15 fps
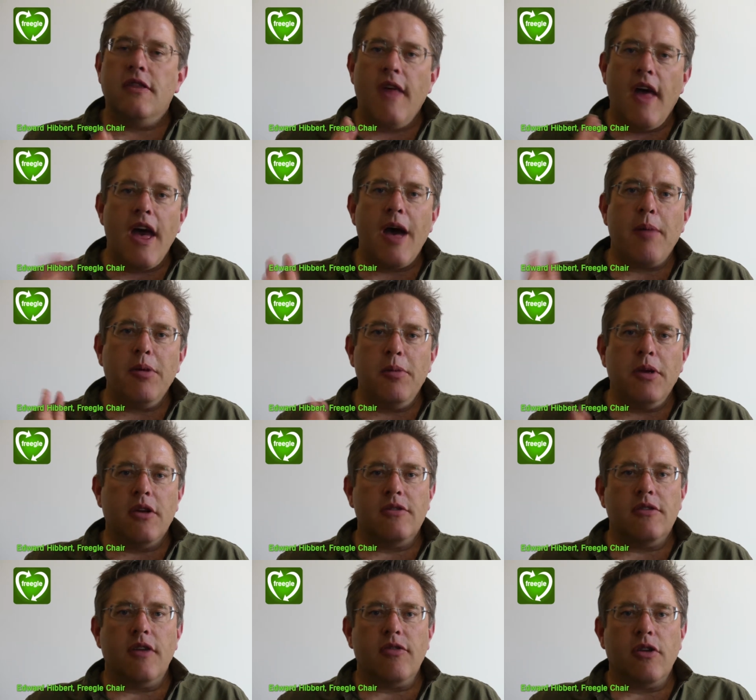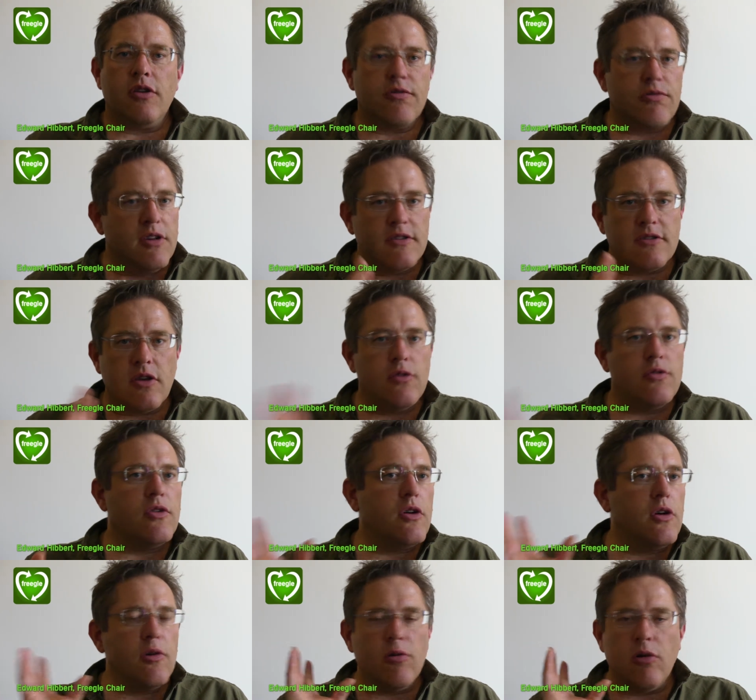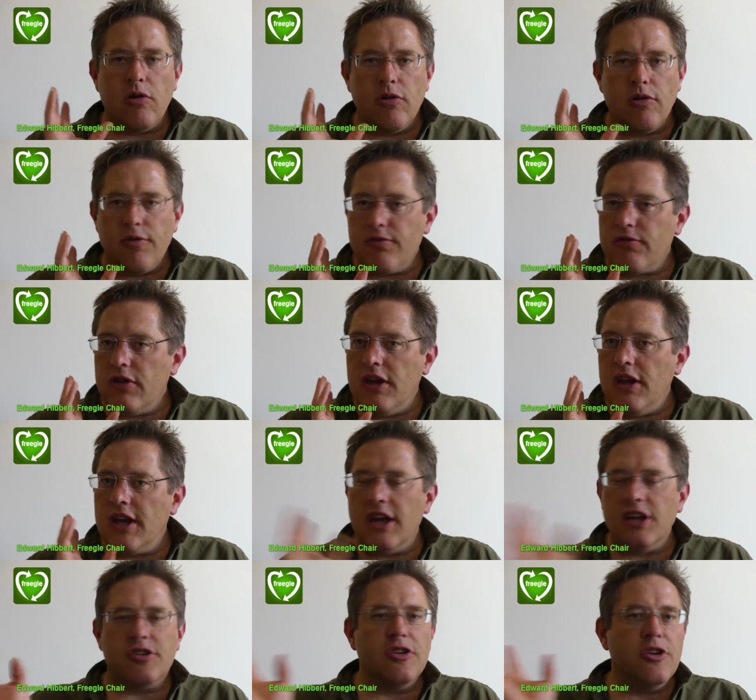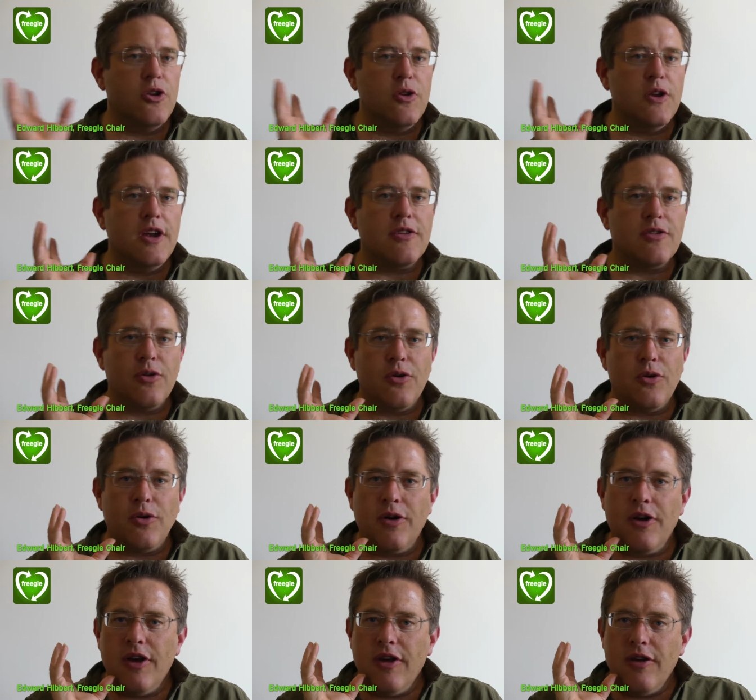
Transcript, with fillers: They're happy because they've got a free sofa or a free kitchen unit or